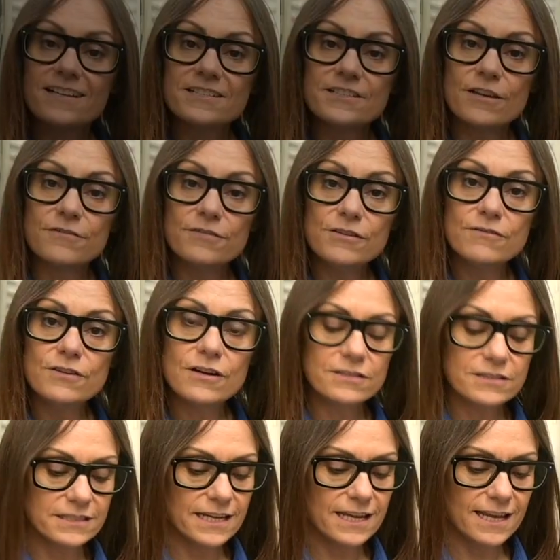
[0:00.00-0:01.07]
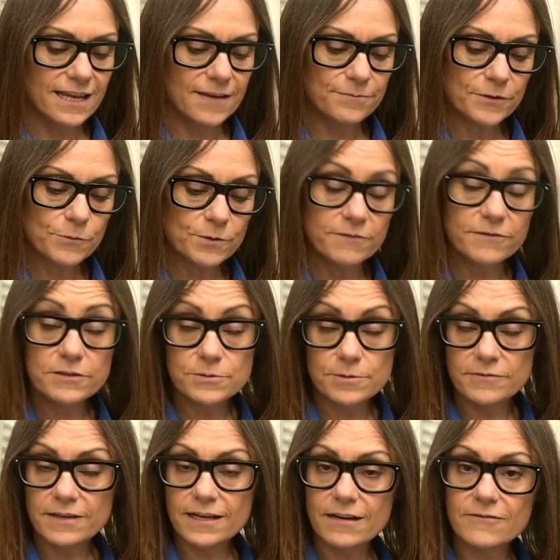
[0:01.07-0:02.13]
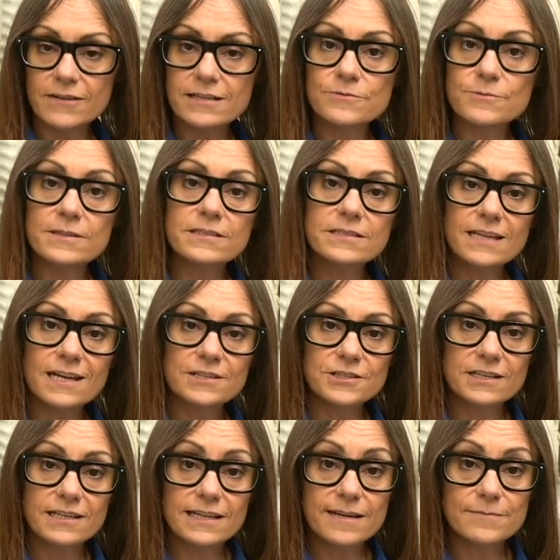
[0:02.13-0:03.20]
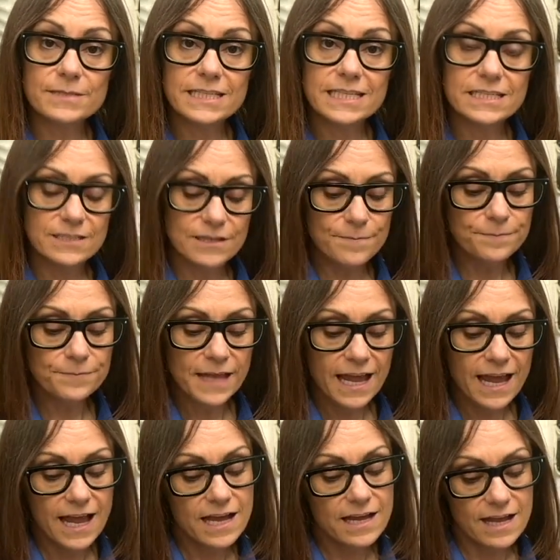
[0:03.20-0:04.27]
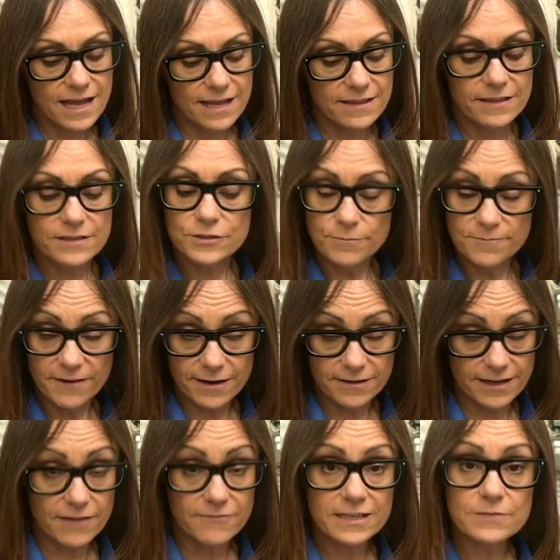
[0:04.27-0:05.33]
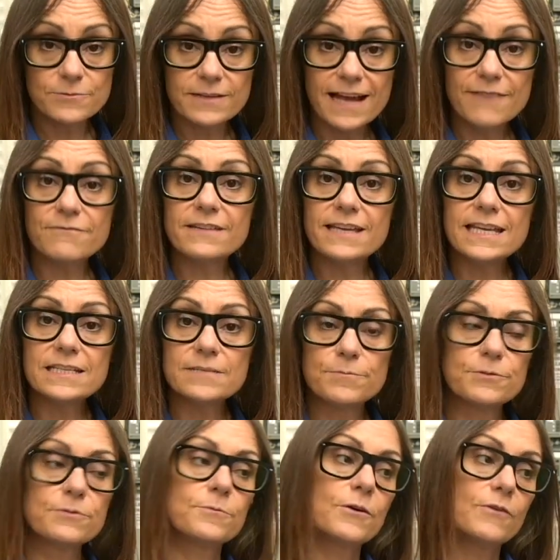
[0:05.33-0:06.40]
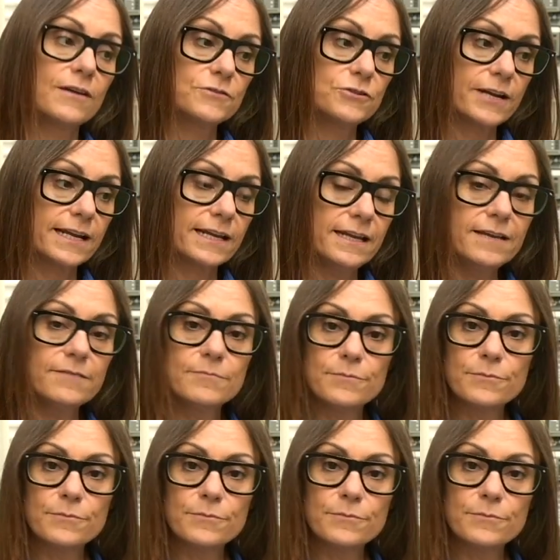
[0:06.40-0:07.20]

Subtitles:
So if you've got one of your Swift caravans with the Sargent alarm system, some caravans will have this, but they won't have tracker.